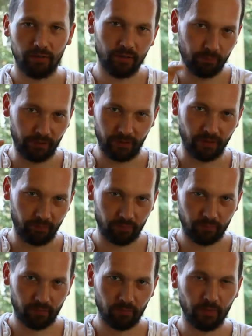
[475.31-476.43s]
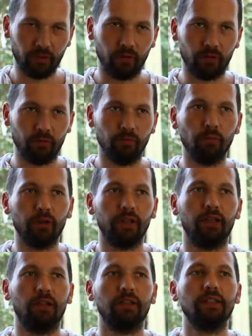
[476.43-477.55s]
this principle because the body
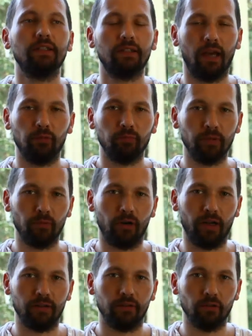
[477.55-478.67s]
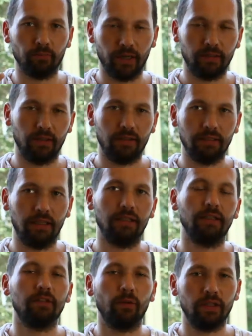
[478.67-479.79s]
needs time to memorize it. So practice that at
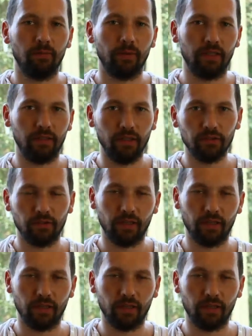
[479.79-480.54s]
least 20 minutes. Each